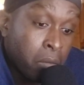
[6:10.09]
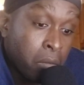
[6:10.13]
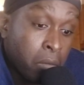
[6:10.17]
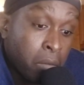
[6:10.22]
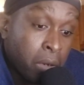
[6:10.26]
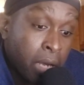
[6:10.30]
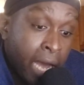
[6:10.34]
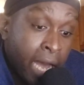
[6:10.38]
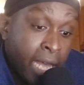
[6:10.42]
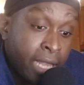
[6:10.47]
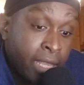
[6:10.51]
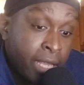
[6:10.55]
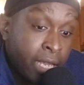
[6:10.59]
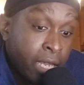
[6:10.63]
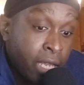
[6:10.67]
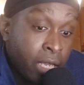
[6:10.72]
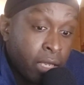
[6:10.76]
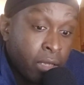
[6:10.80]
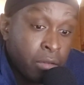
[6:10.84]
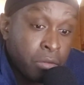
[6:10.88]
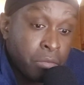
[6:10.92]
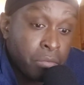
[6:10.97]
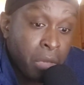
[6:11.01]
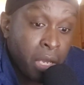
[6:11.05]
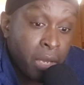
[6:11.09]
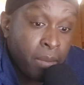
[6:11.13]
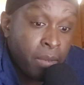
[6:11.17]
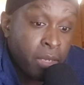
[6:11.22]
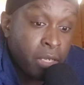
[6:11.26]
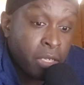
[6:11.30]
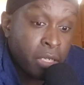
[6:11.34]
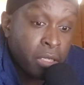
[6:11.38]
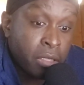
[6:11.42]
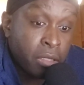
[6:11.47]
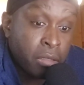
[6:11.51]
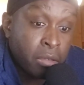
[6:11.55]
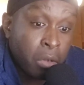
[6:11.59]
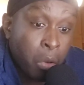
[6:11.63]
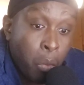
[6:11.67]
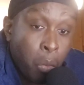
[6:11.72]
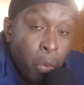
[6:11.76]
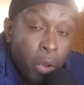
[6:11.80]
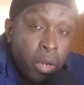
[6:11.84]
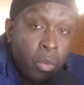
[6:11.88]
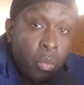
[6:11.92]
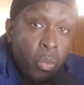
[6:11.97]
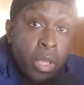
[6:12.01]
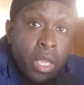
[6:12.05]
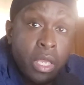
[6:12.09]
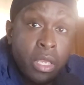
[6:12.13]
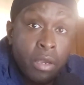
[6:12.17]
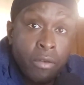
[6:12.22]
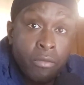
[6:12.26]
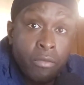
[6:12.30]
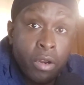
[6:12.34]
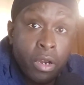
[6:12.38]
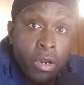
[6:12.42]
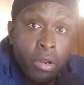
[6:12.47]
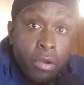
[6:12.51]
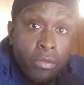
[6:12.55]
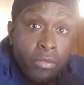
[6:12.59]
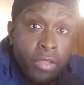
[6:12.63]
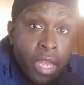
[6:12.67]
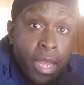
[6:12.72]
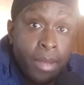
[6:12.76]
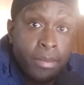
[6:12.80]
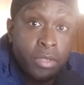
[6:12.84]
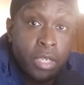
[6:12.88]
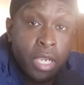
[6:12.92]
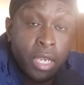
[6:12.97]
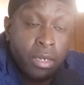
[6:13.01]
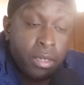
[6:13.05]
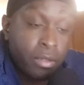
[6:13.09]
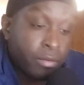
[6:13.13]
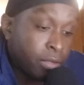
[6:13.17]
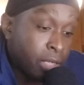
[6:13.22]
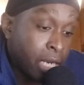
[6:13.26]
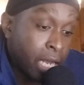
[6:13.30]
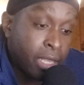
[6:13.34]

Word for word: But I think maybe just one week of running over the objectives,